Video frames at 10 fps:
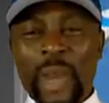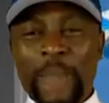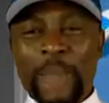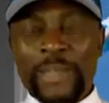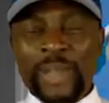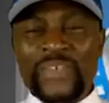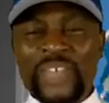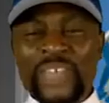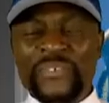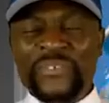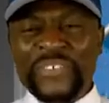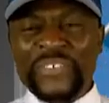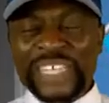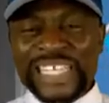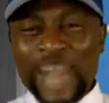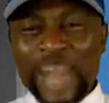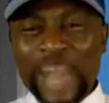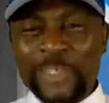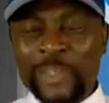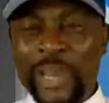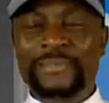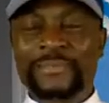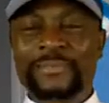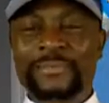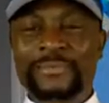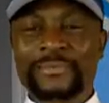One Ambazonia fee give $50,000